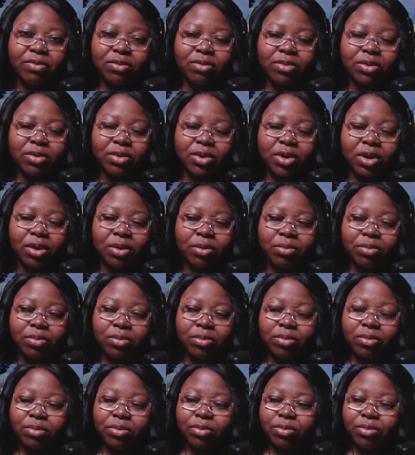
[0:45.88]
the
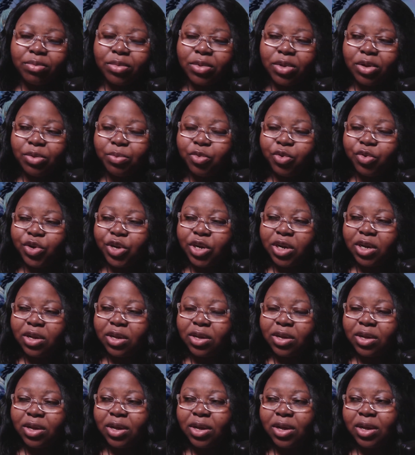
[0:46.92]
merchant
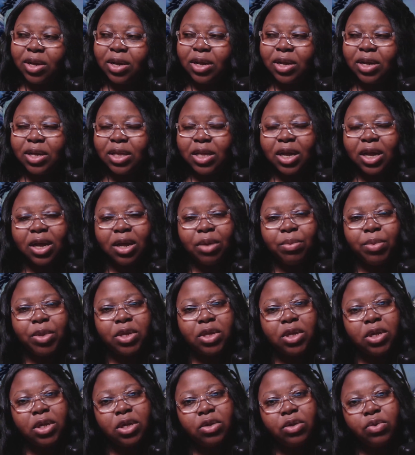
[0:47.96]
that
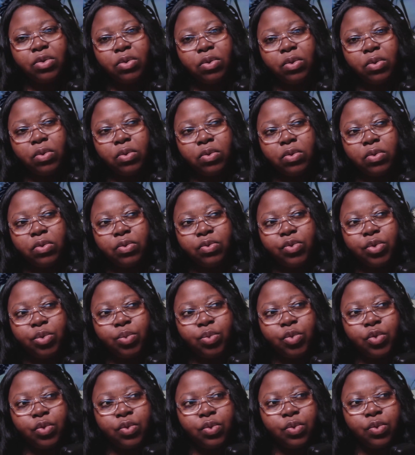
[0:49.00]
basically told
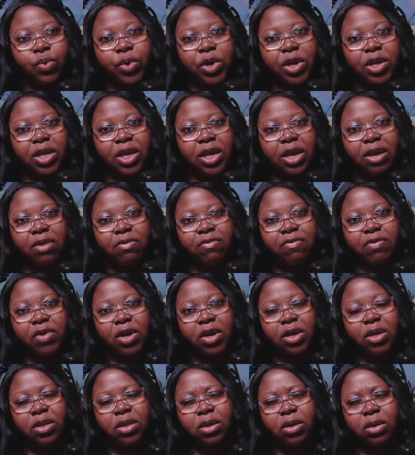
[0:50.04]
Remoto where they can
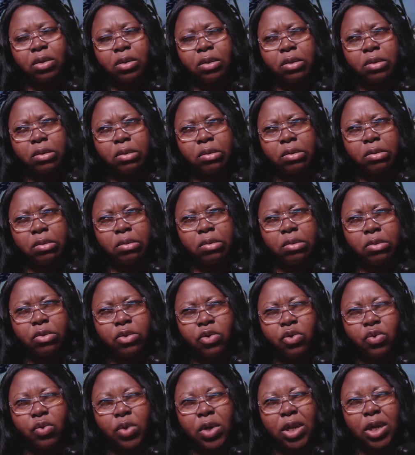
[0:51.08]
find the
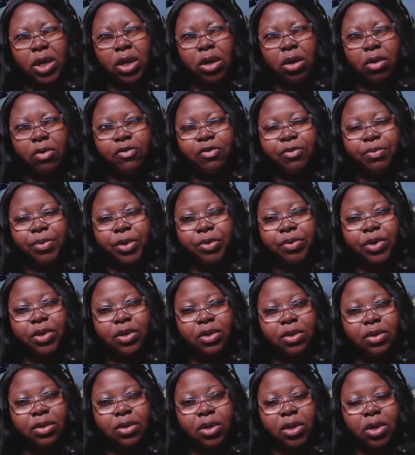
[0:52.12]
dwelling of
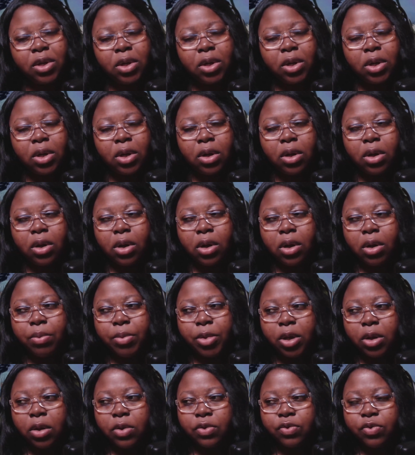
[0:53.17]
spirits,
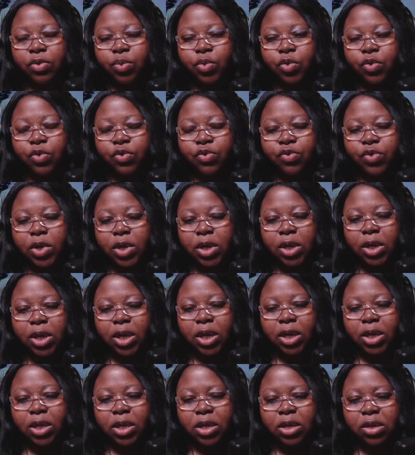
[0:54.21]
because Remoto's trying to
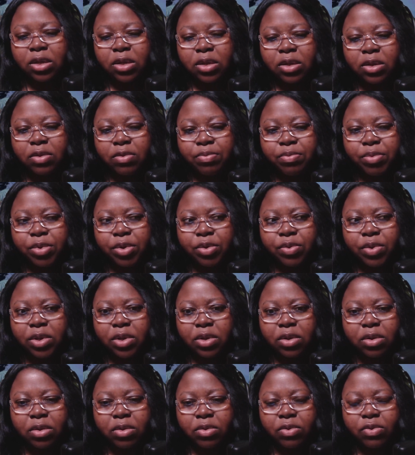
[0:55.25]
get these
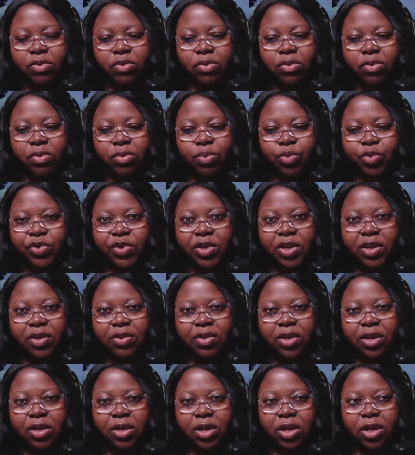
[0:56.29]
spirits to possess
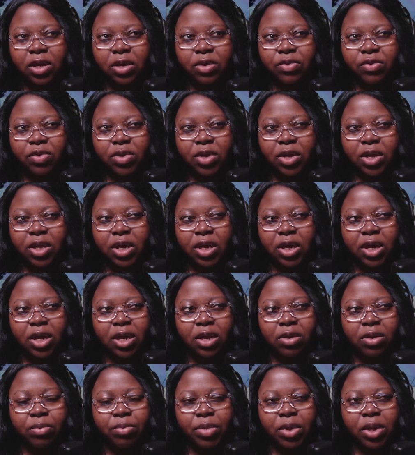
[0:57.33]
these kids so that they
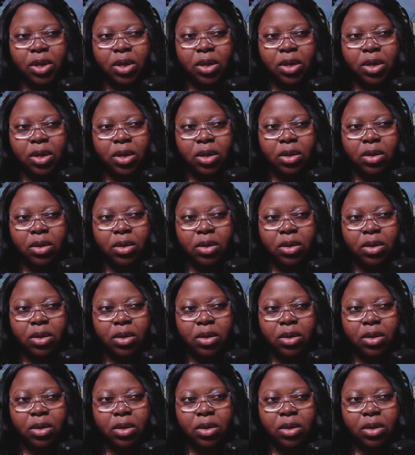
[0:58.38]
can be,